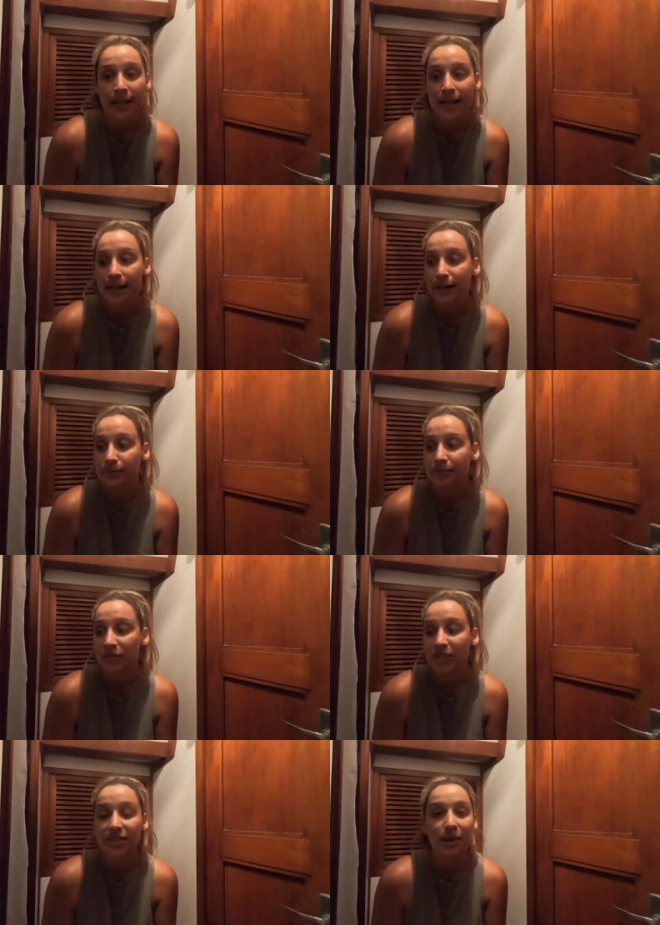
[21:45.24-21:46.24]
Um,
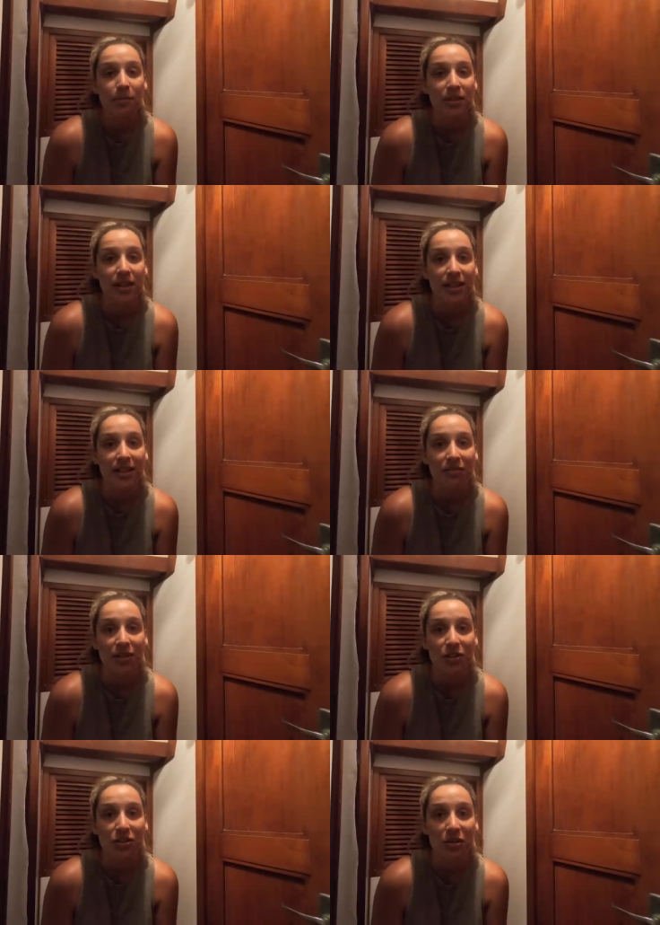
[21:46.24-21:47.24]
I've accepted that the
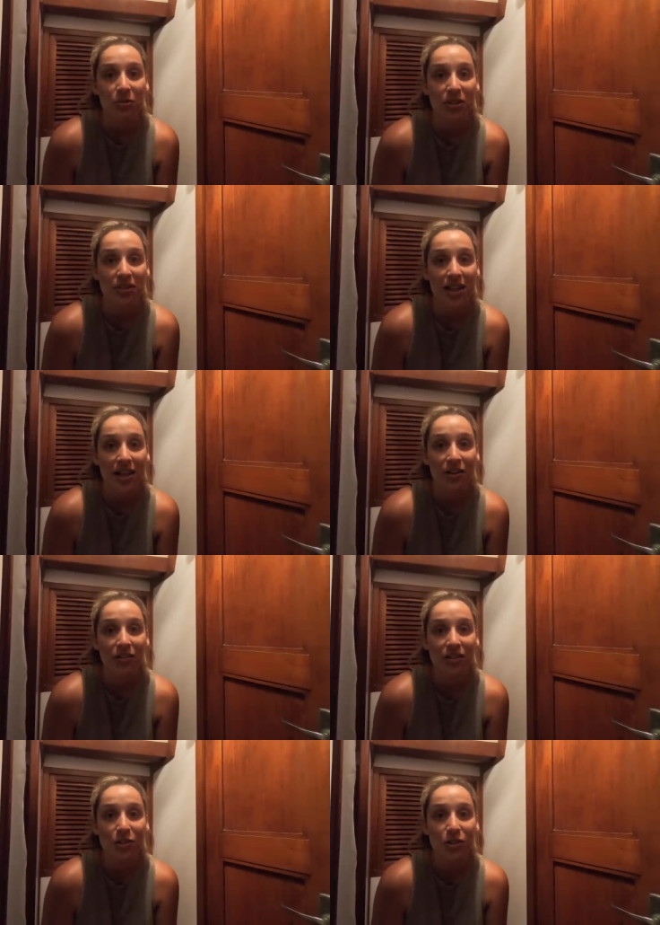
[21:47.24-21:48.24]
adventure that we started
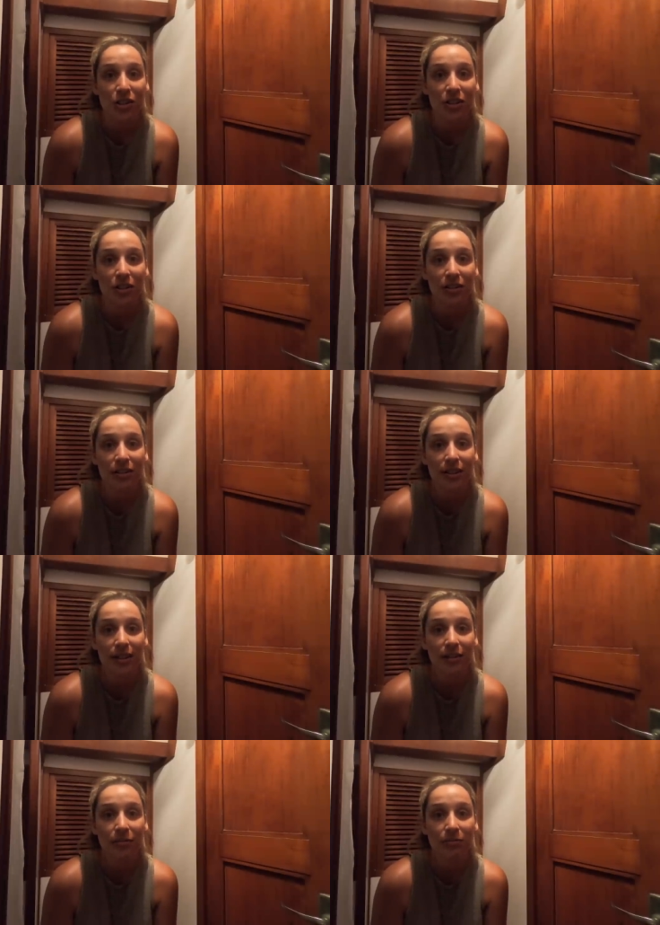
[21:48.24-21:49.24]
on this year,
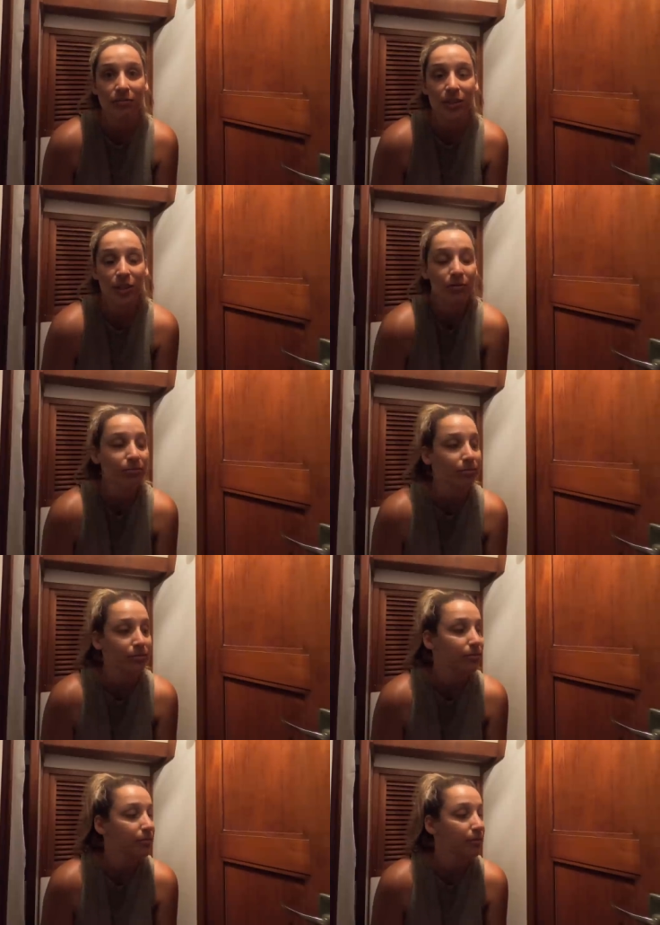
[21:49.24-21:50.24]
um, you know,
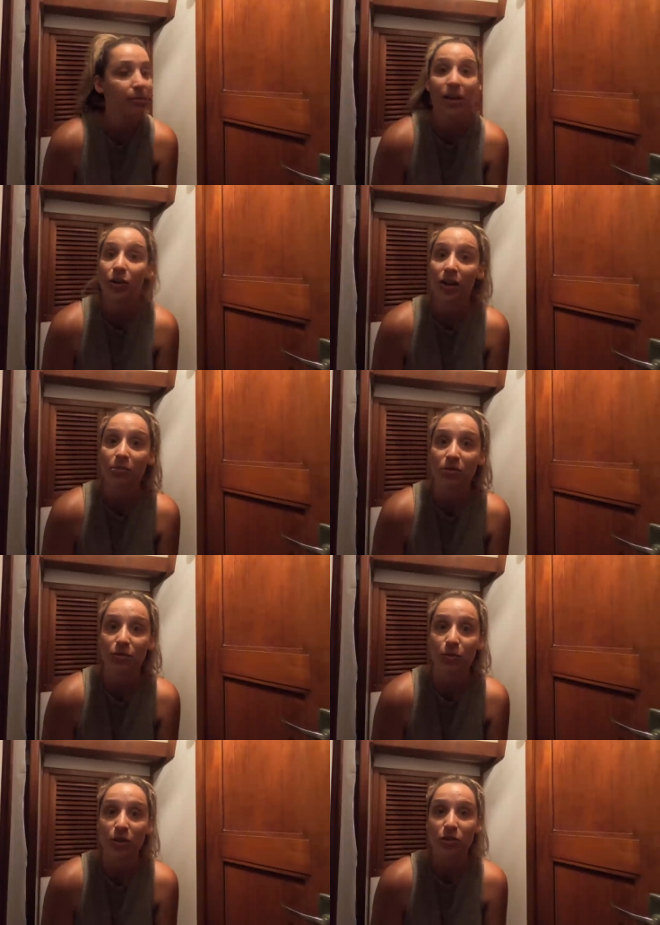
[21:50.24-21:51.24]
may not come to
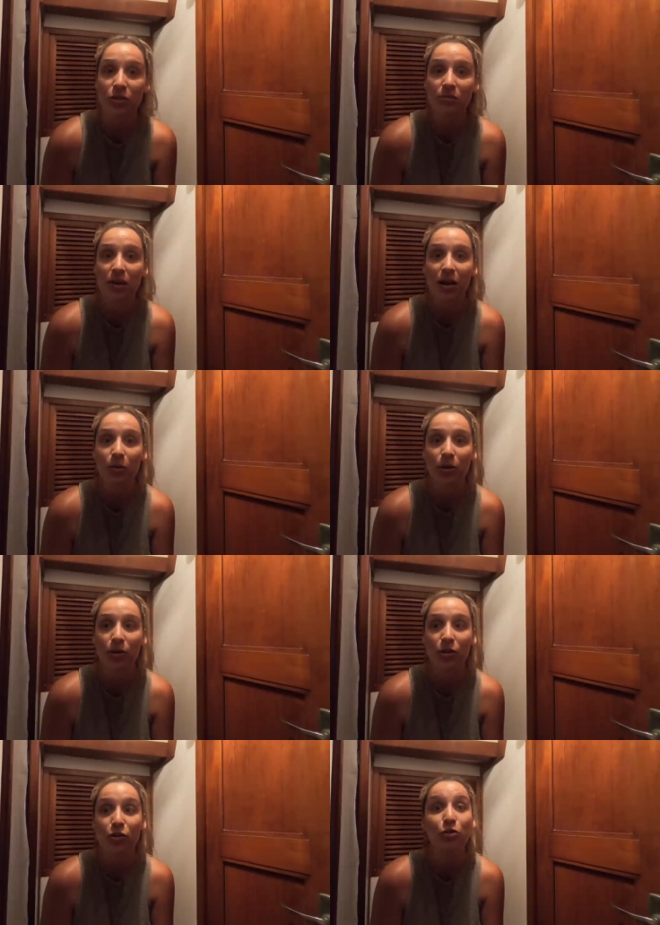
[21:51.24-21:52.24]
fruition, but we're
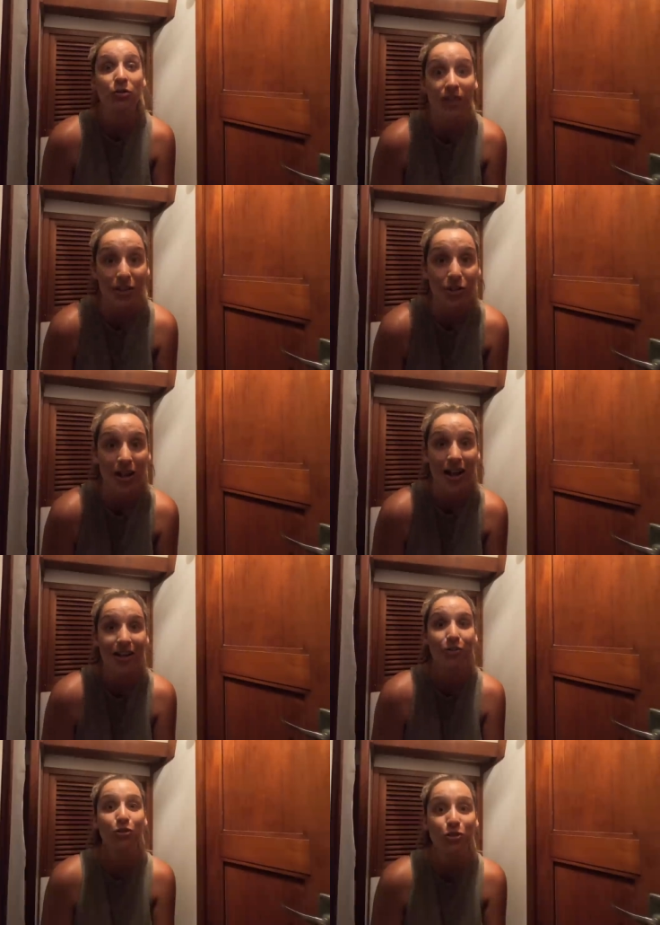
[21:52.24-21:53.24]
on a new adventure
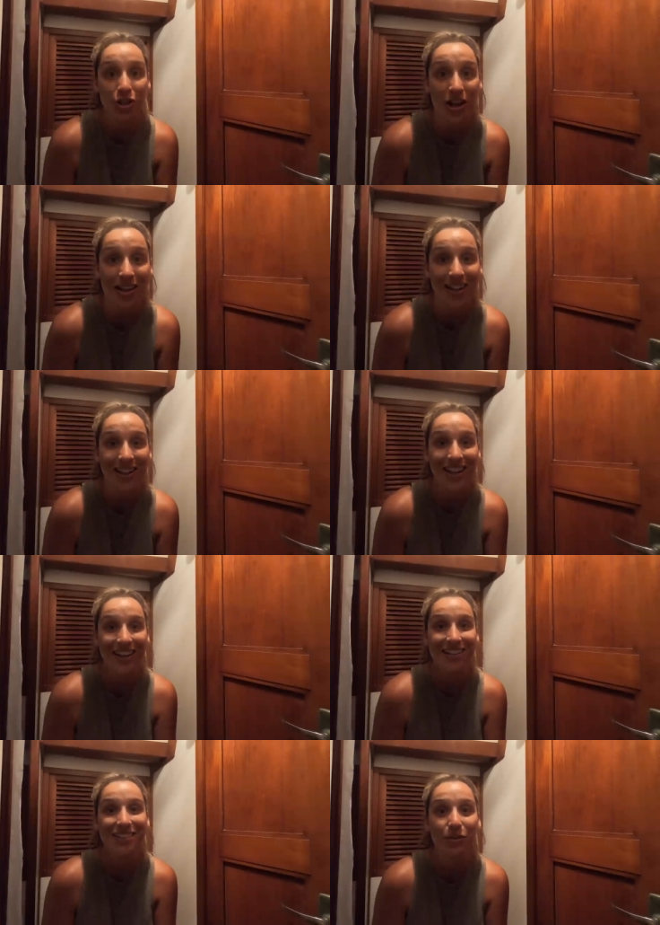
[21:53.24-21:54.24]
and a new journey, and
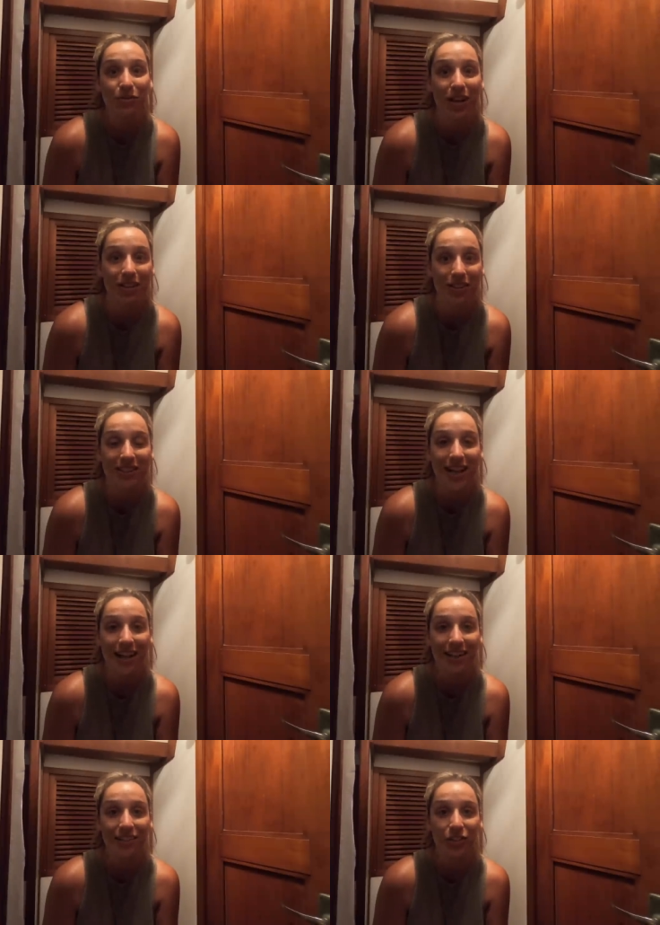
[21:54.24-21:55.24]
that in itself is kind of exciting.